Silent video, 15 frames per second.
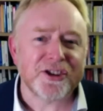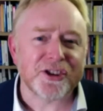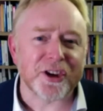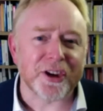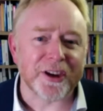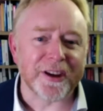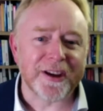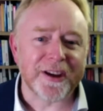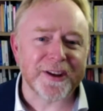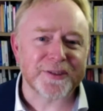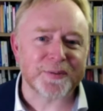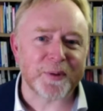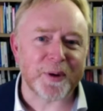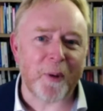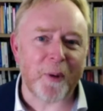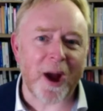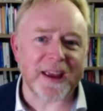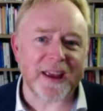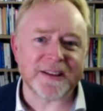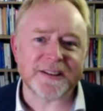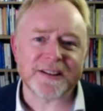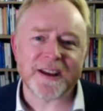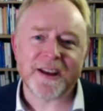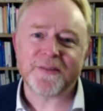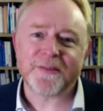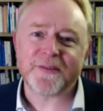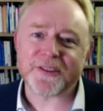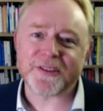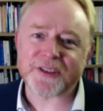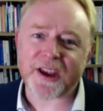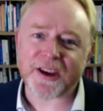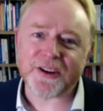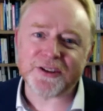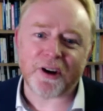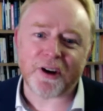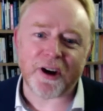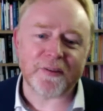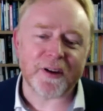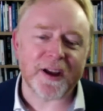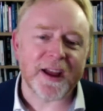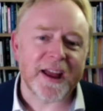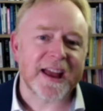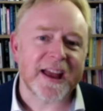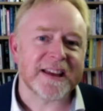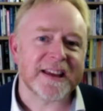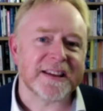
tension as we wait for the second driver